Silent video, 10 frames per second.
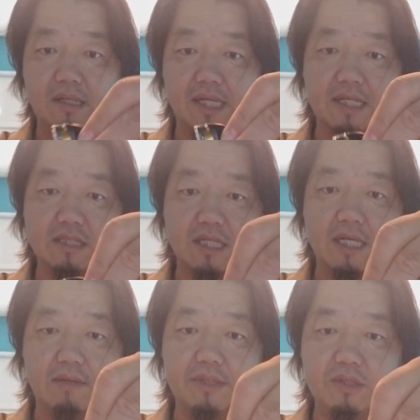And like I said,
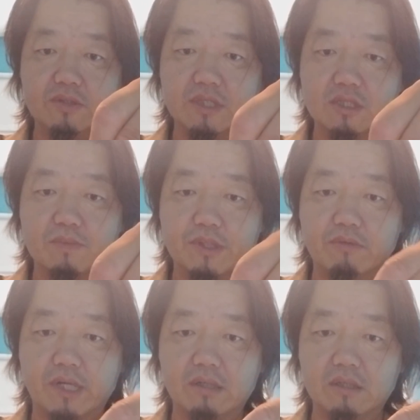I've been using this pretty
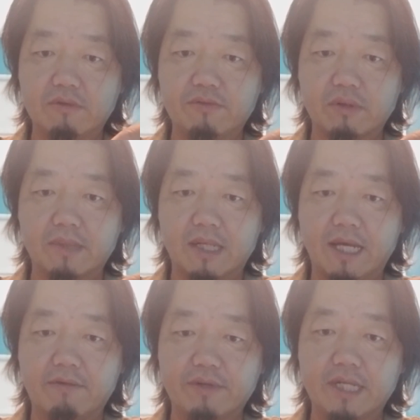regularly for about
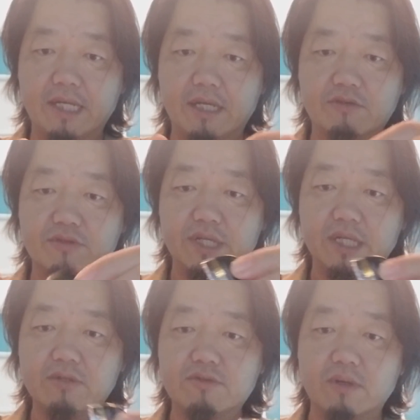half a day
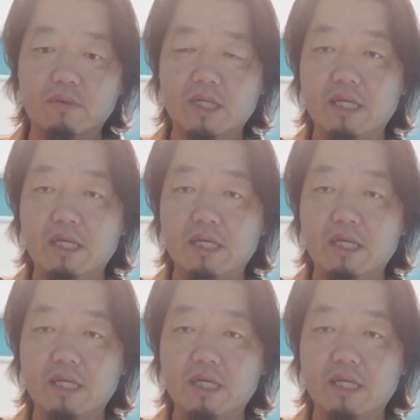yesterday, so